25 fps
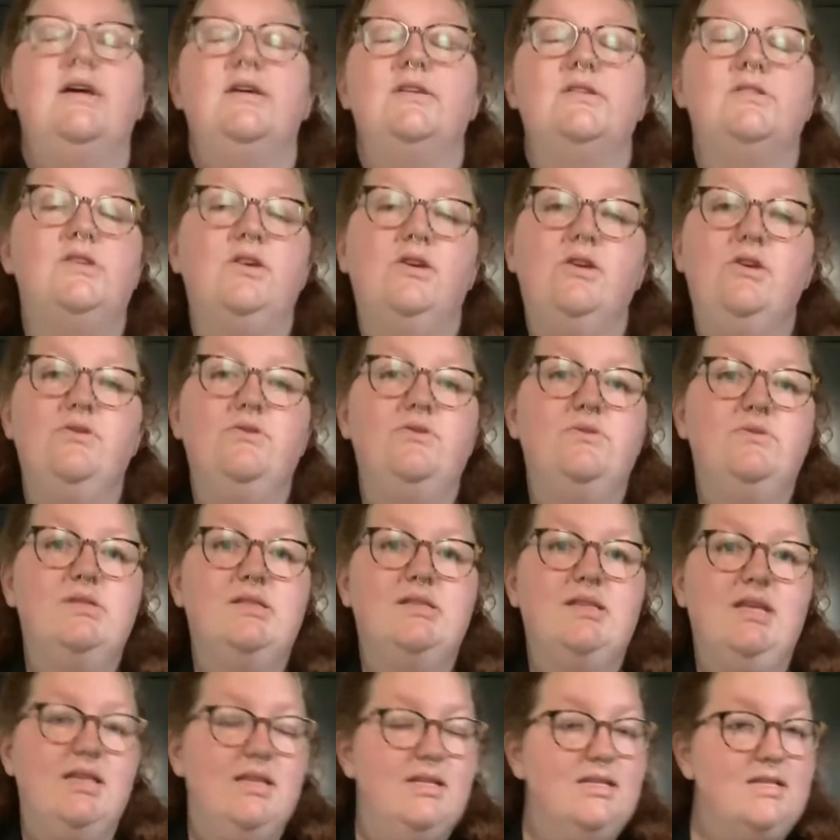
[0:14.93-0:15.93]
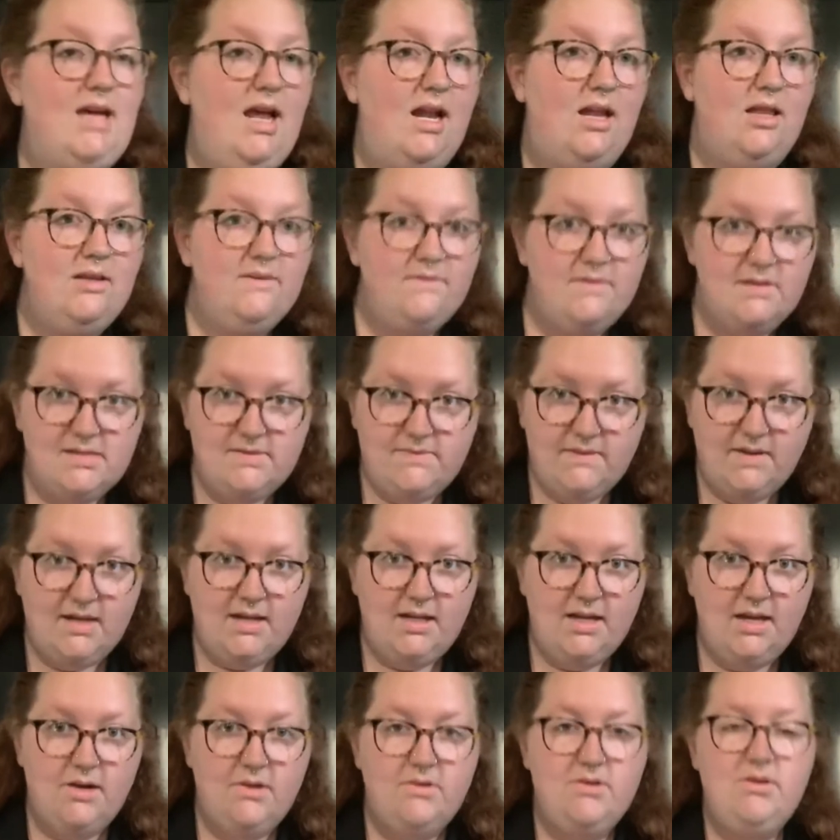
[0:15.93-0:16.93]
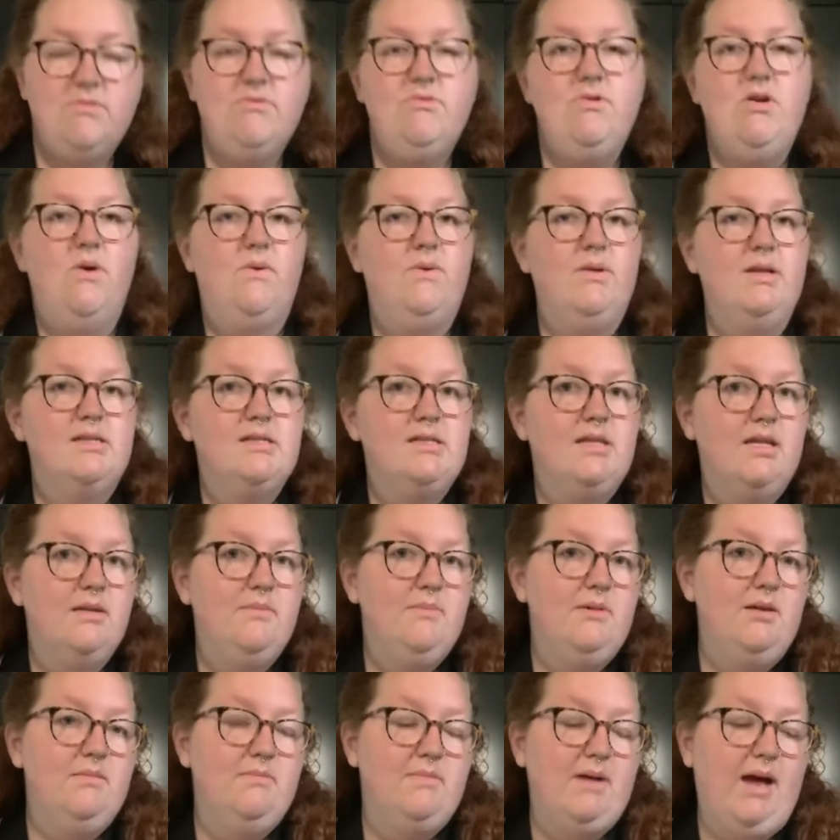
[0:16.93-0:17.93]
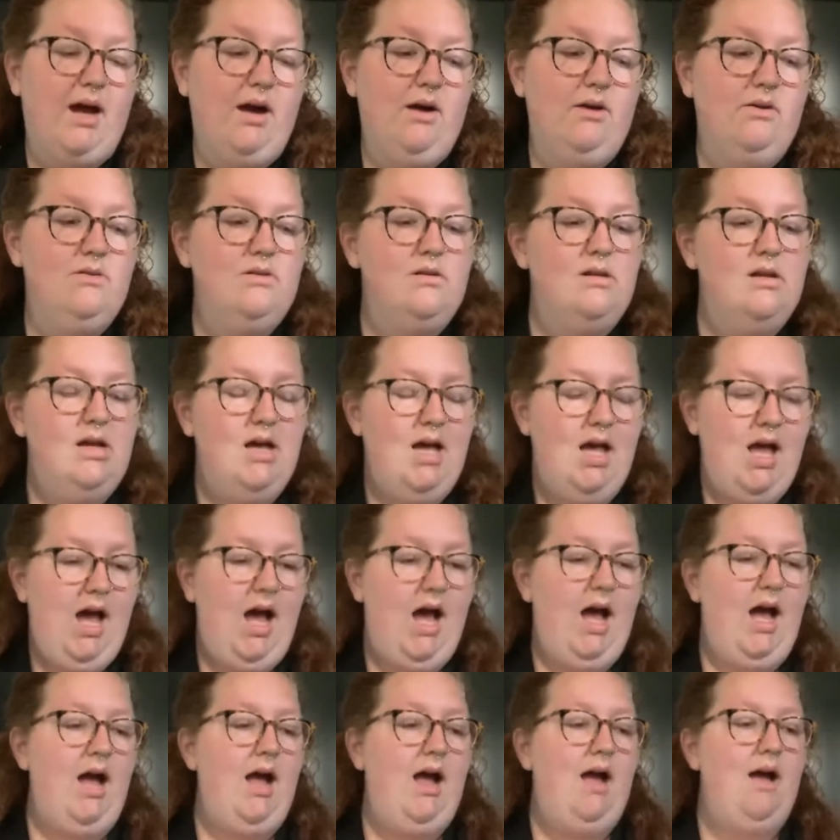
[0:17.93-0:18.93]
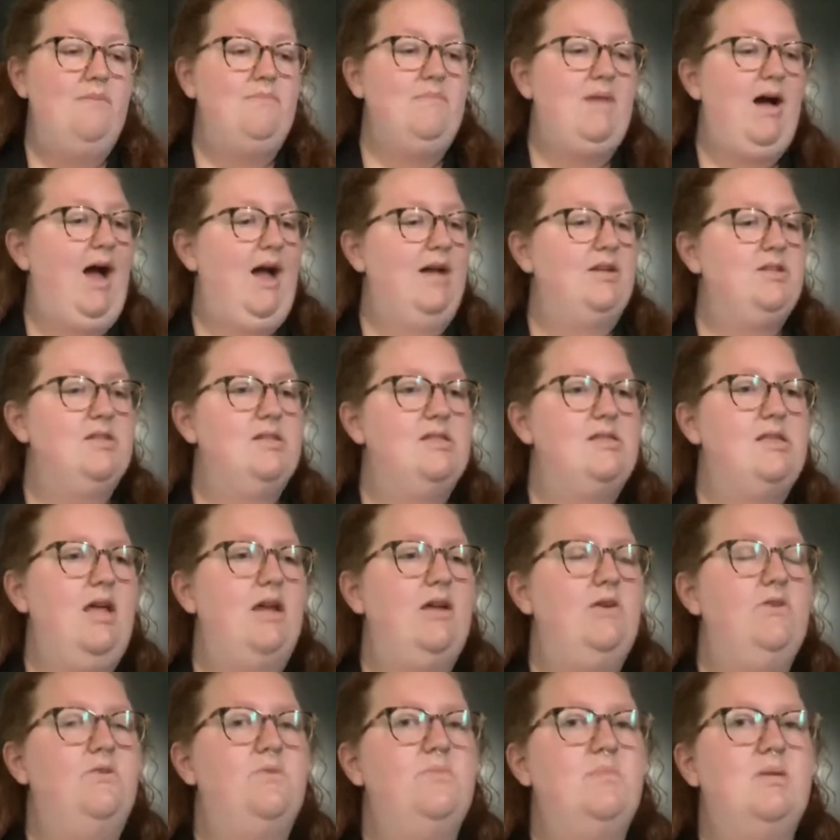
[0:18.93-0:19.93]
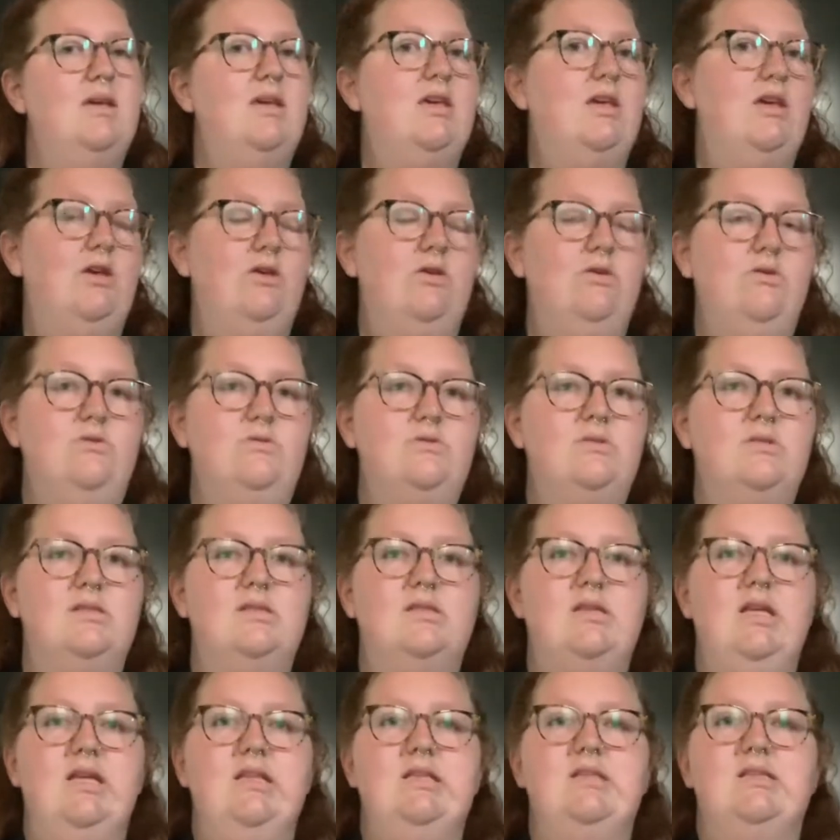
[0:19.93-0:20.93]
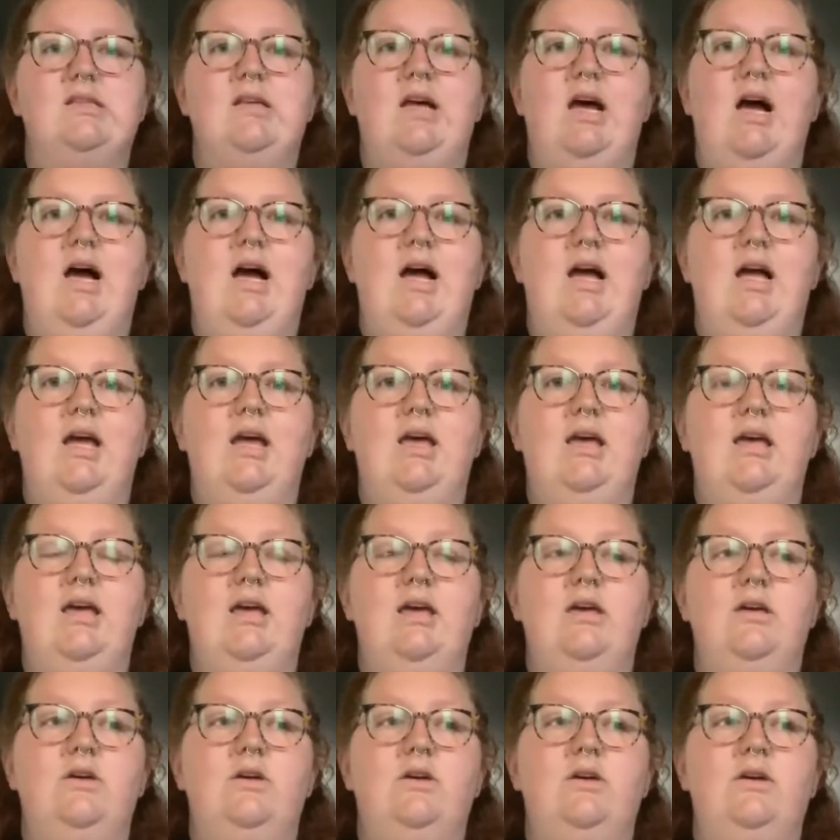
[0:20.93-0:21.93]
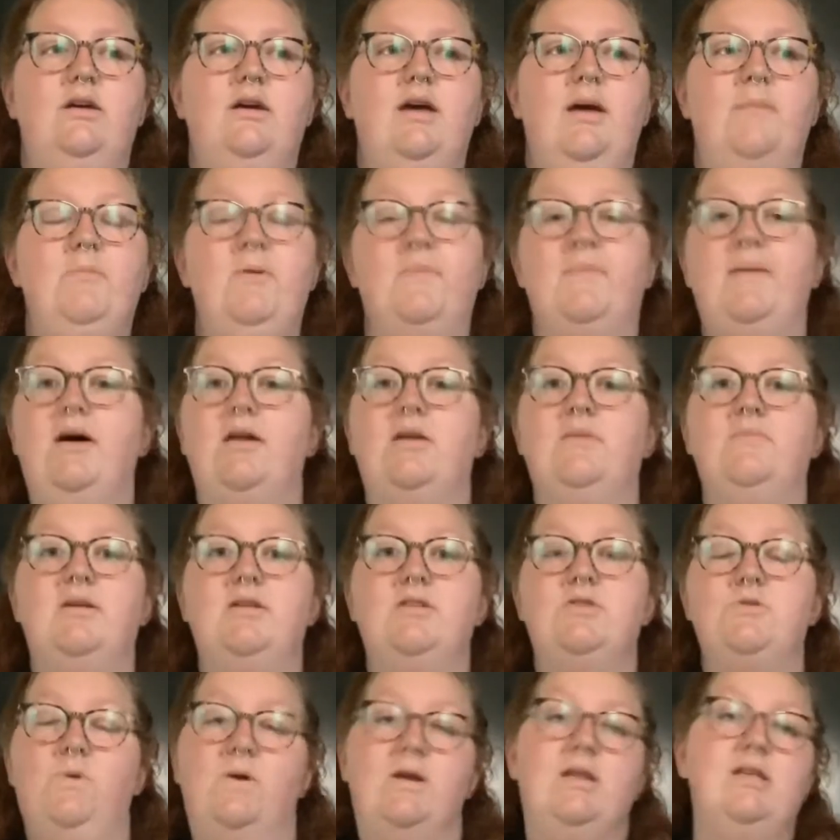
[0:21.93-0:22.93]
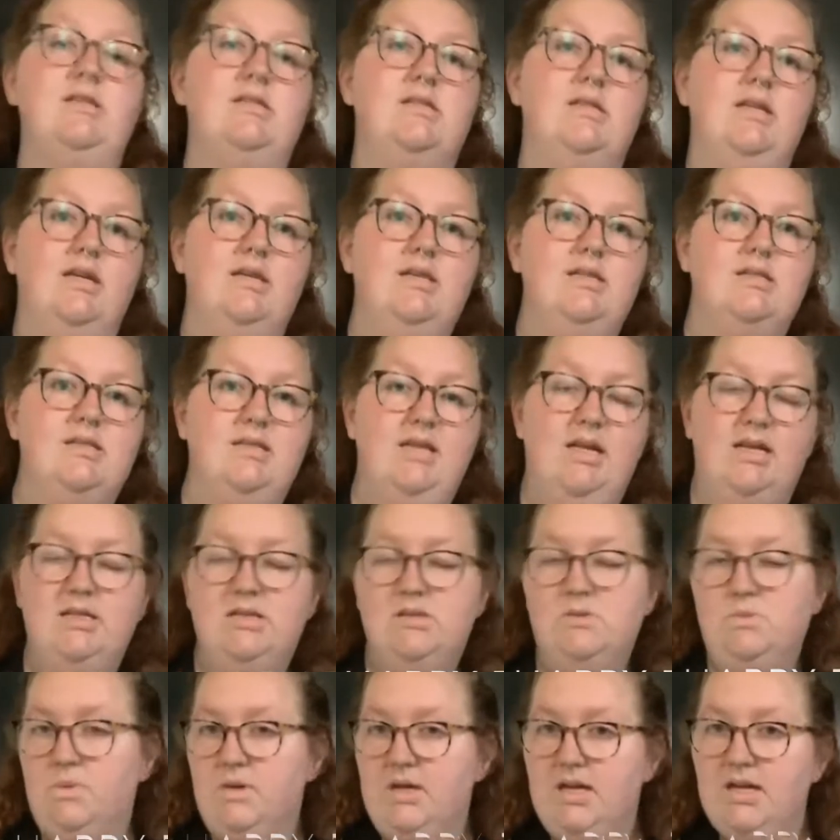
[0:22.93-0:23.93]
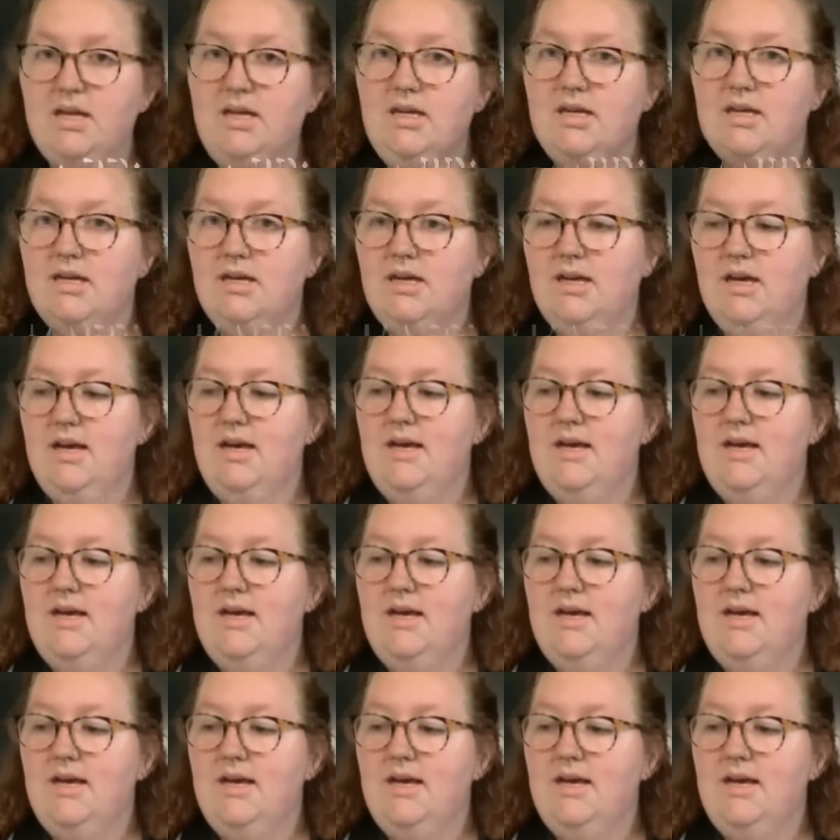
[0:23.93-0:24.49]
So you see the title of this video, you know what it's going to be about. I just thought it would be cute, since I am about to be 26 next week,